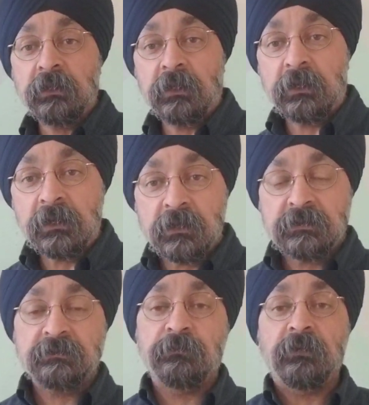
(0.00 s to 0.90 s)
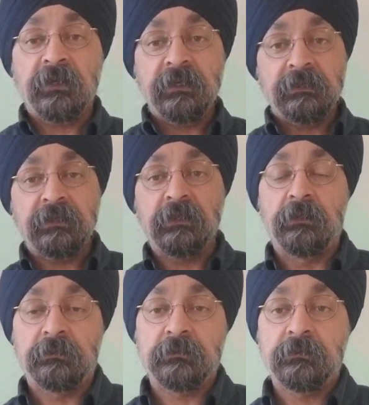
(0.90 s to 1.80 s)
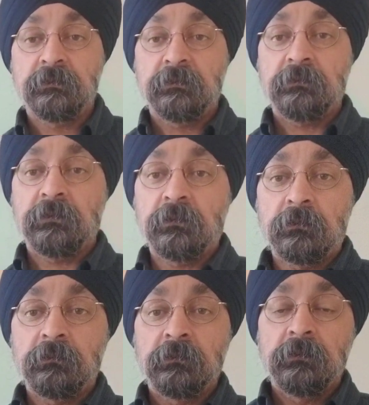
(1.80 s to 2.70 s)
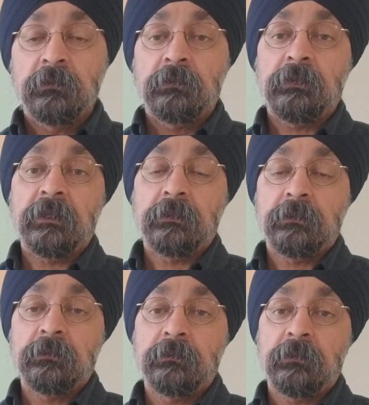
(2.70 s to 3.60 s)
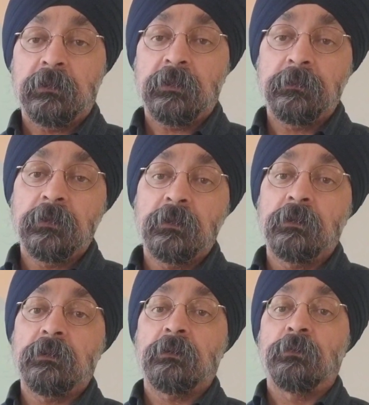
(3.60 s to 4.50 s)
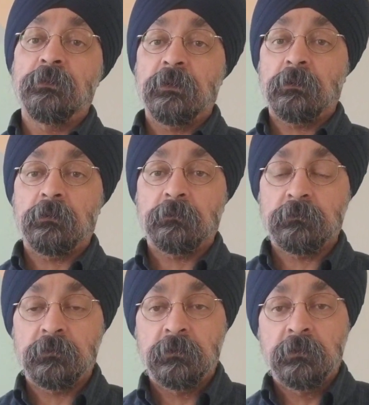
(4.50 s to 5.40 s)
ask for anything else, like other closing cost.